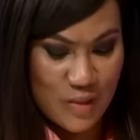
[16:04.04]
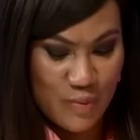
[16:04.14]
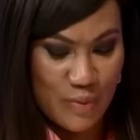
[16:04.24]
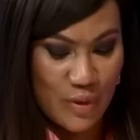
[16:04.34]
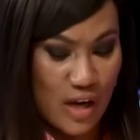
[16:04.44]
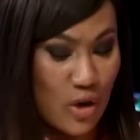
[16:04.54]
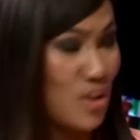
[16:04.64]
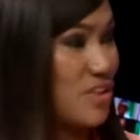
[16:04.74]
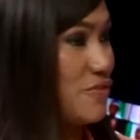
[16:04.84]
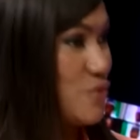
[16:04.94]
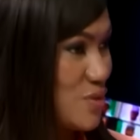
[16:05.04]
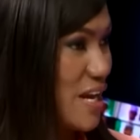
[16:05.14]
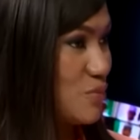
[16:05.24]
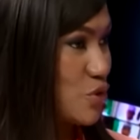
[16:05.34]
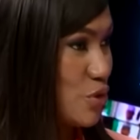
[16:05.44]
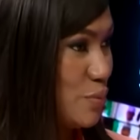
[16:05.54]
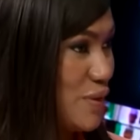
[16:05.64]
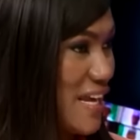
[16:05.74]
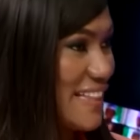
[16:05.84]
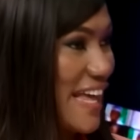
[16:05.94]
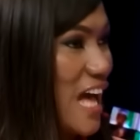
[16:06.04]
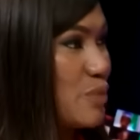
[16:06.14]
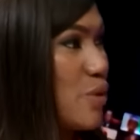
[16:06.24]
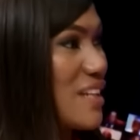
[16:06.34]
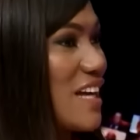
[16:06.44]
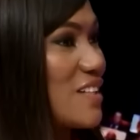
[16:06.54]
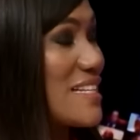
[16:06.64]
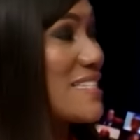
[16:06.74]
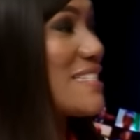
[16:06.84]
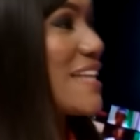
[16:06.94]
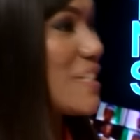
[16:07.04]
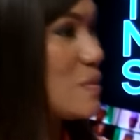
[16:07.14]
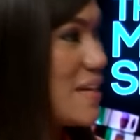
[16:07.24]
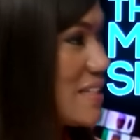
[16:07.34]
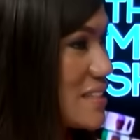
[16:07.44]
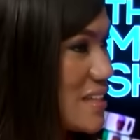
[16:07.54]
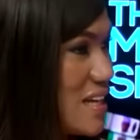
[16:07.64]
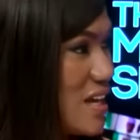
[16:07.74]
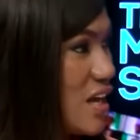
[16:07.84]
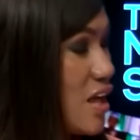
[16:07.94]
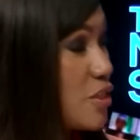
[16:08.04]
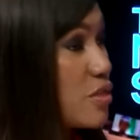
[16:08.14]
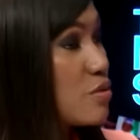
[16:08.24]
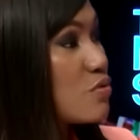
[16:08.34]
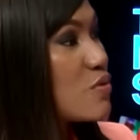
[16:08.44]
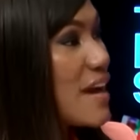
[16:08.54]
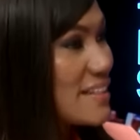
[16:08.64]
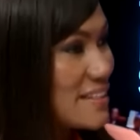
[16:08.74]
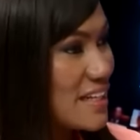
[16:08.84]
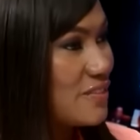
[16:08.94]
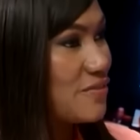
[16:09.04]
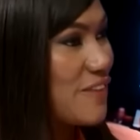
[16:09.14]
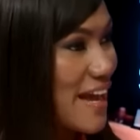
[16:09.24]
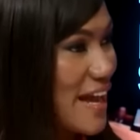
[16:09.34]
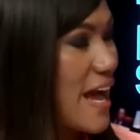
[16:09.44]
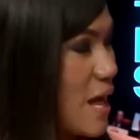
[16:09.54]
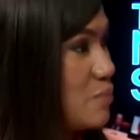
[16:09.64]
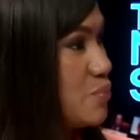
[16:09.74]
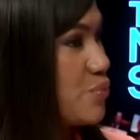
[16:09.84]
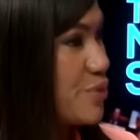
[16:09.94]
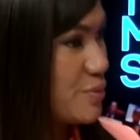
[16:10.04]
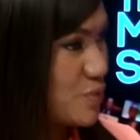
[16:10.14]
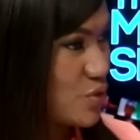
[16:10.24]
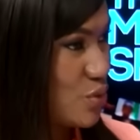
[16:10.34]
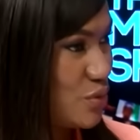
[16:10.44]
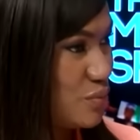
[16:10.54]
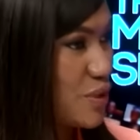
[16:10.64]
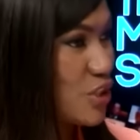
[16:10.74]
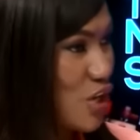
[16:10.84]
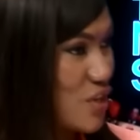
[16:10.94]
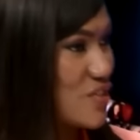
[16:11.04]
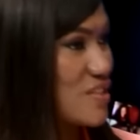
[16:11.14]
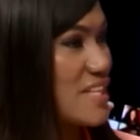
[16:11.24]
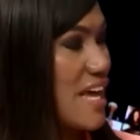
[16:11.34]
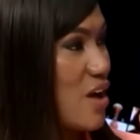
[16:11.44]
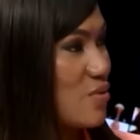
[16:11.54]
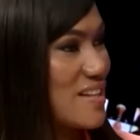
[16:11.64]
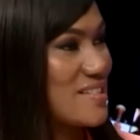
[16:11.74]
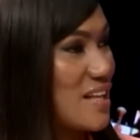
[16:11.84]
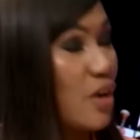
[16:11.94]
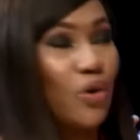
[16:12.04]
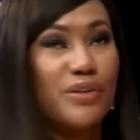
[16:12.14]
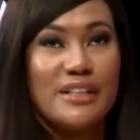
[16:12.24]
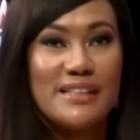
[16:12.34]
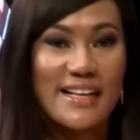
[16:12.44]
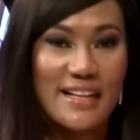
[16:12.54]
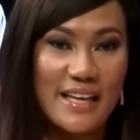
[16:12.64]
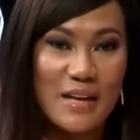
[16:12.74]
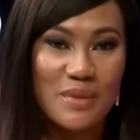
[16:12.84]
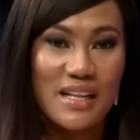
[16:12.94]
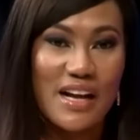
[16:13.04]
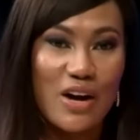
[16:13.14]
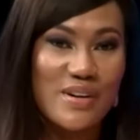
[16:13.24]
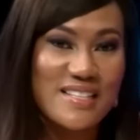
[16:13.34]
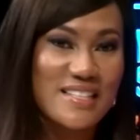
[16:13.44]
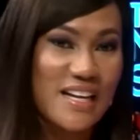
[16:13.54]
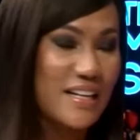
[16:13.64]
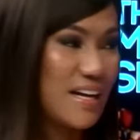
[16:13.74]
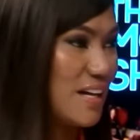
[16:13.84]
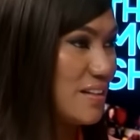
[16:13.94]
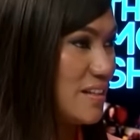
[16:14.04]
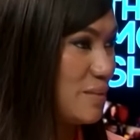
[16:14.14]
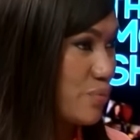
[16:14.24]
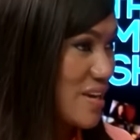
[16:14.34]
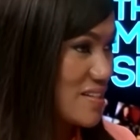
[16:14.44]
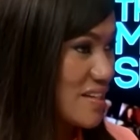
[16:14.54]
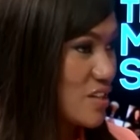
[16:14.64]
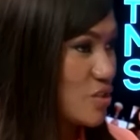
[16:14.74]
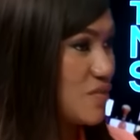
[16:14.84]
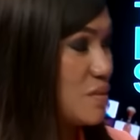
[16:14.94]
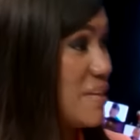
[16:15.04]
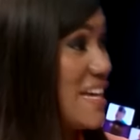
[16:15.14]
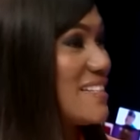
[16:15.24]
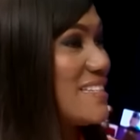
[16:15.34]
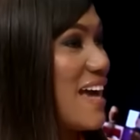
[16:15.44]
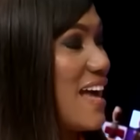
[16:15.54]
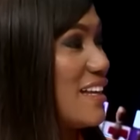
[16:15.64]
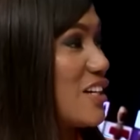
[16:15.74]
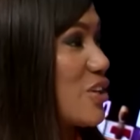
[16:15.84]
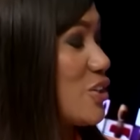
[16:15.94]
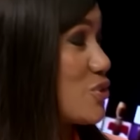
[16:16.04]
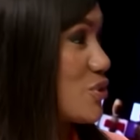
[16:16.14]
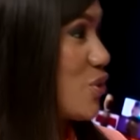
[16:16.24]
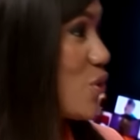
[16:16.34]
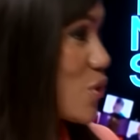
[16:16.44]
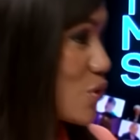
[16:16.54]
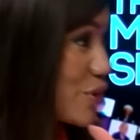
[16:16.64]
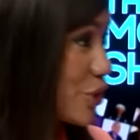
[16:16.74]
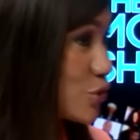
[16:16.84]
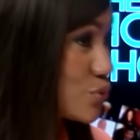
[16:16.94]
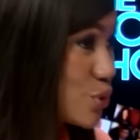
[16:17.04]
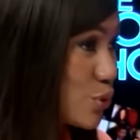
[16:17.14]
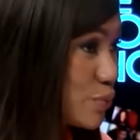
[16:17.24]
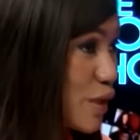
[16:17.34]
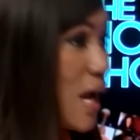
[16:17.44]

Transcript: people are called the Funam Group. They yes. had brought out a statement threatening fire and brimstone because they arrested or they claim that they arrested uh, the president of the Miyetti Allah Hori group.